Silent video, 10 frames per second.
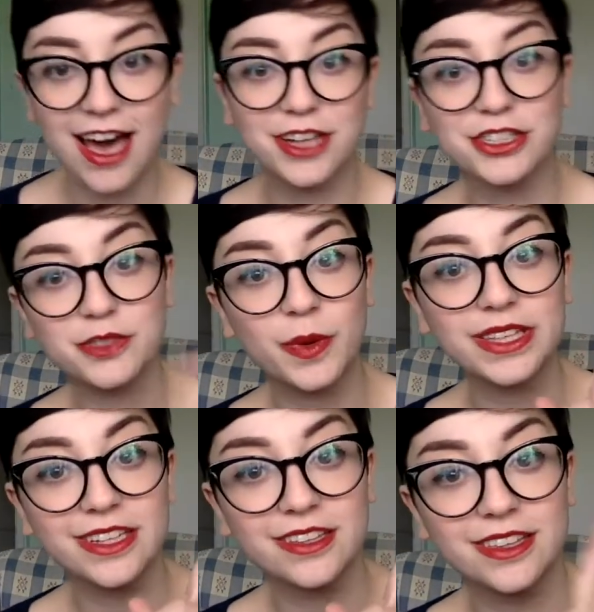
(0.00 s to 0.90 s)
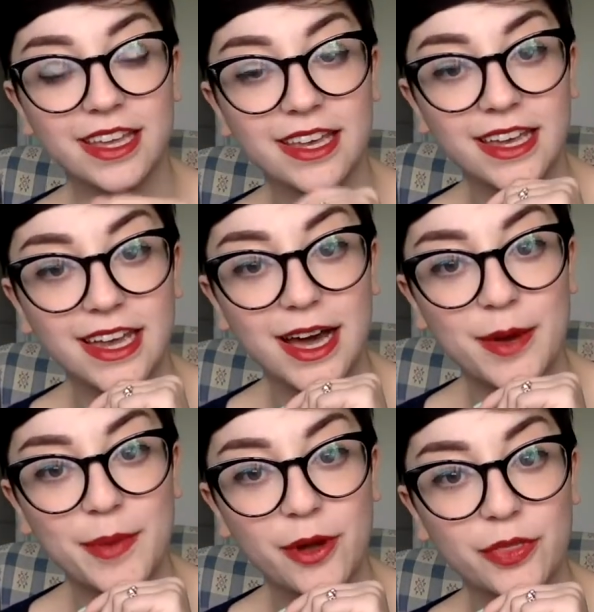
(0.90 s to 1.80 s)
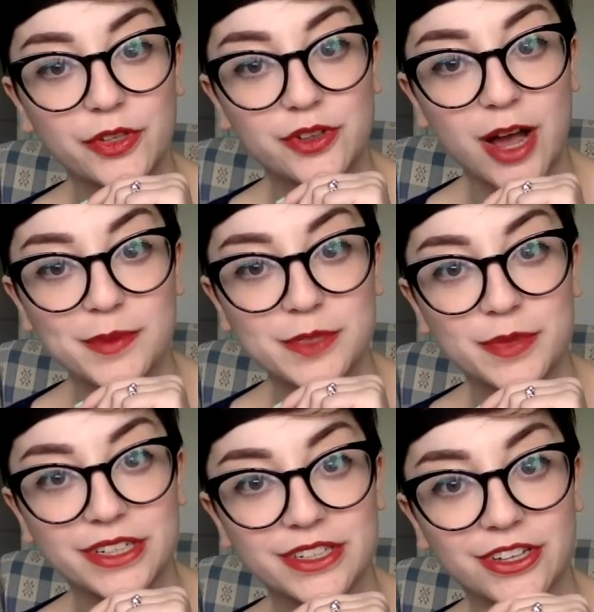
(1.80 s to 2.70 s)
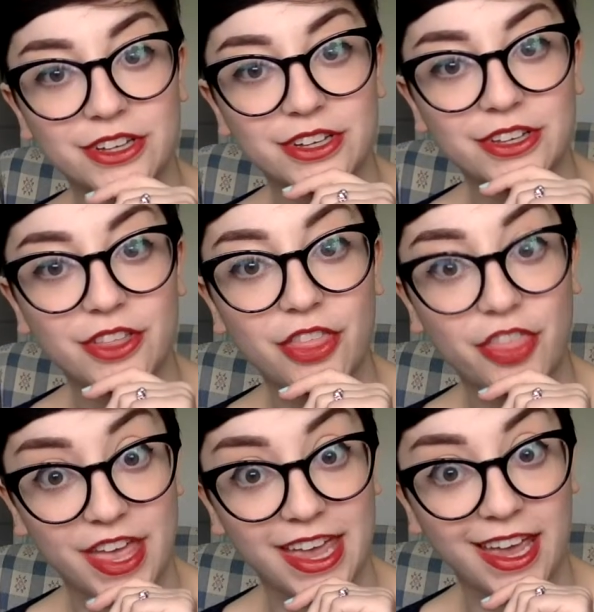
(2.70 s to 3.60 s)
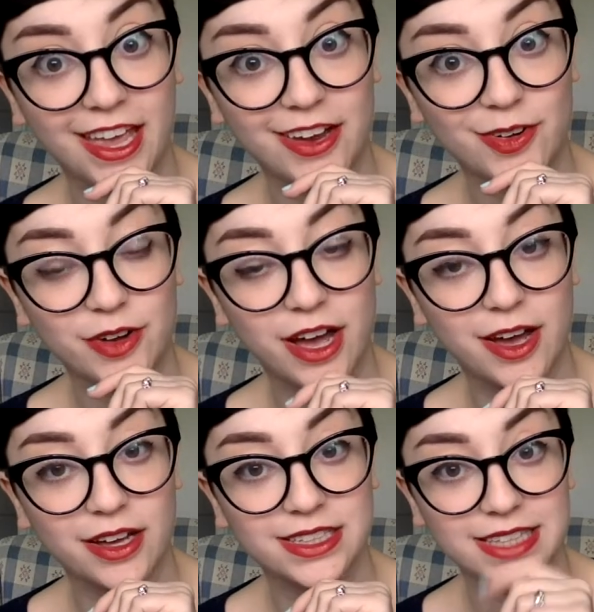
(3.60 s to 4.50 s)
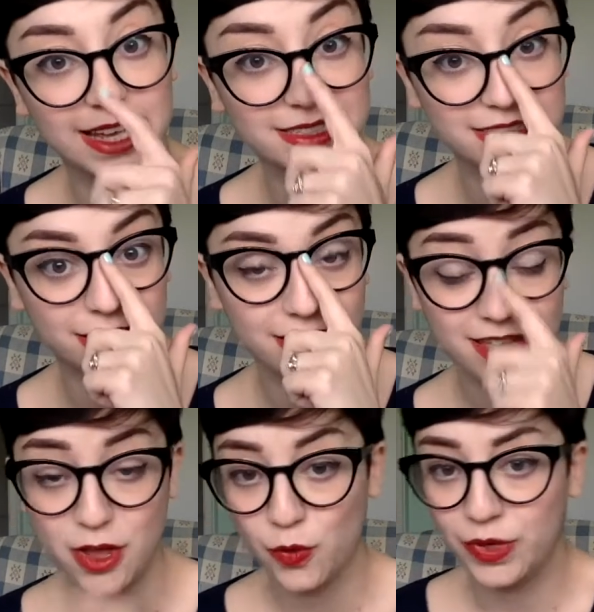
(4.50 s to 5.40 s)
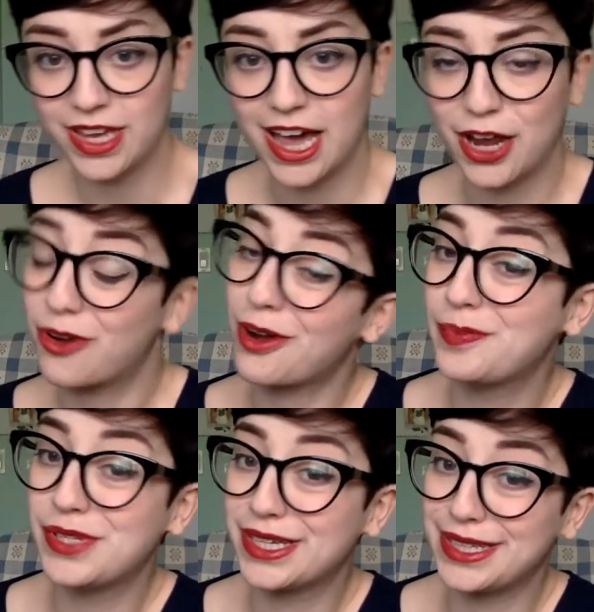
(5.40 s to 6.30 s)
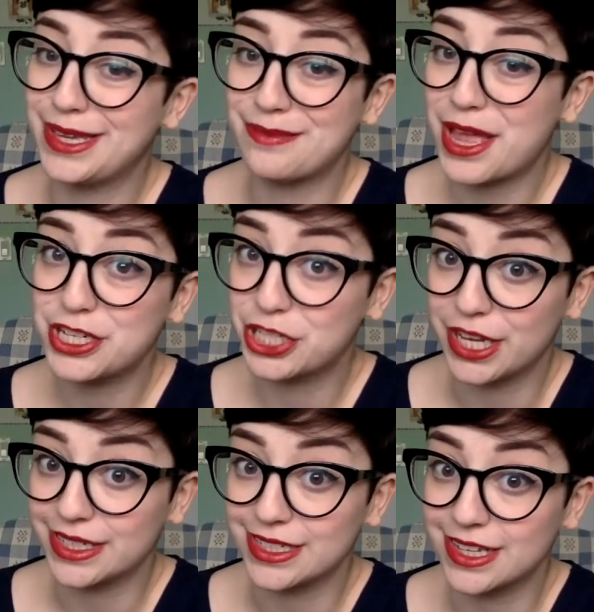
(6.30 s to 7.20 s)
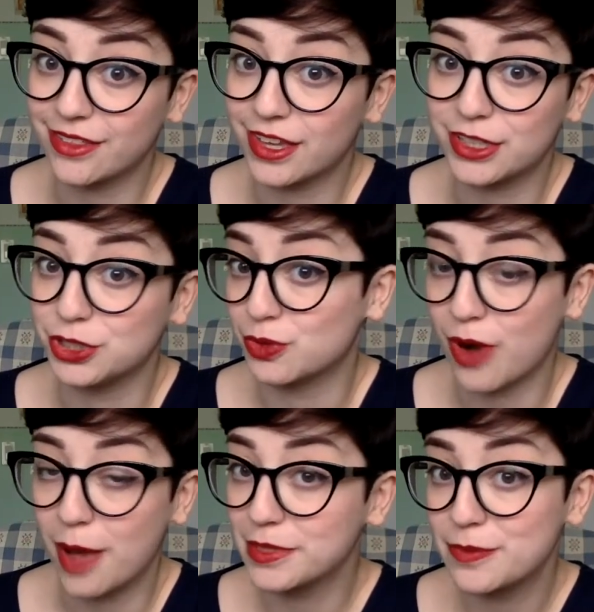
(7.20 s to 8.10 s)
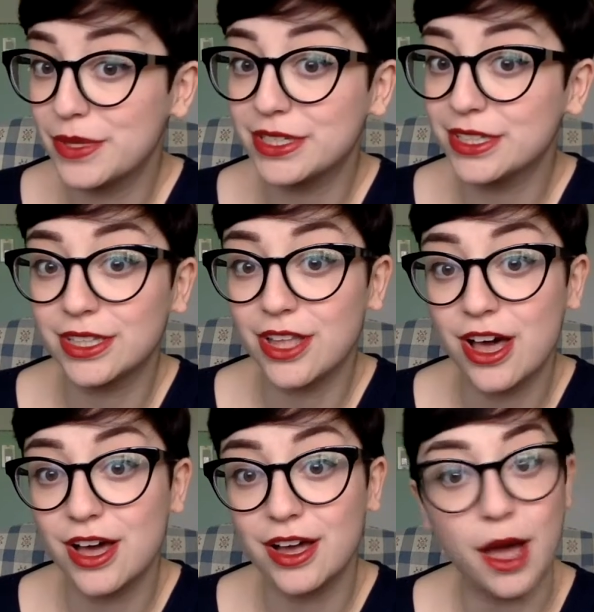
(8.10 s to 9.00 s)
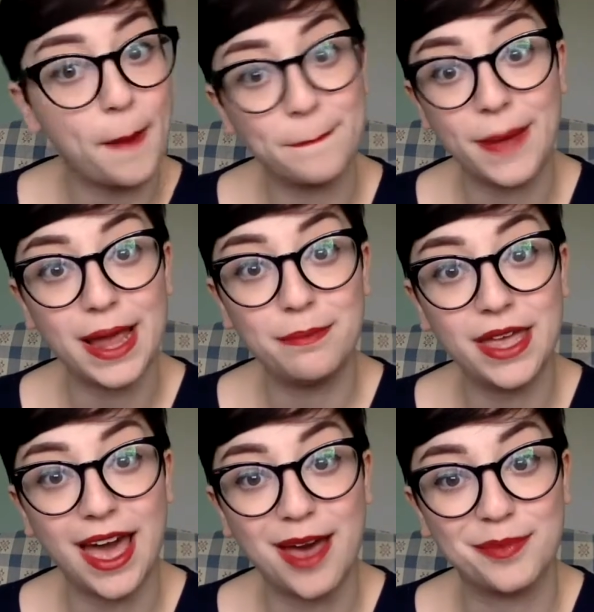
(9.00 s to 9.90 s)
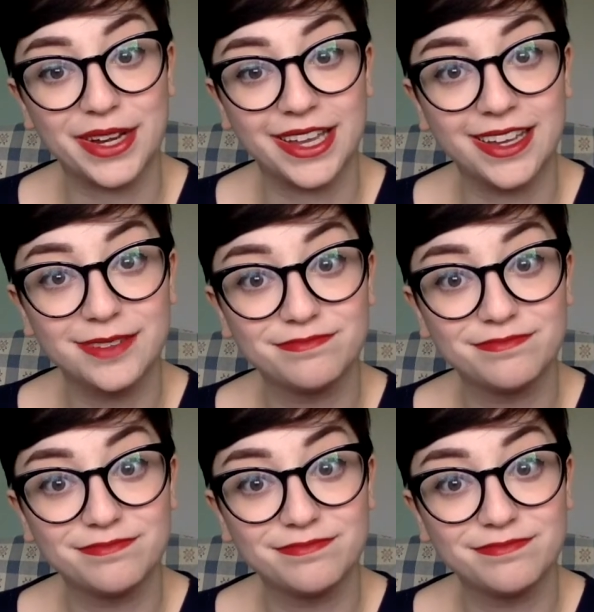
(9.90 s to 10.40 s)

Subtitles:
Just one little thing about the drop spindle thing, because last week I cryptically mentioned that a drop spindle along might be happening.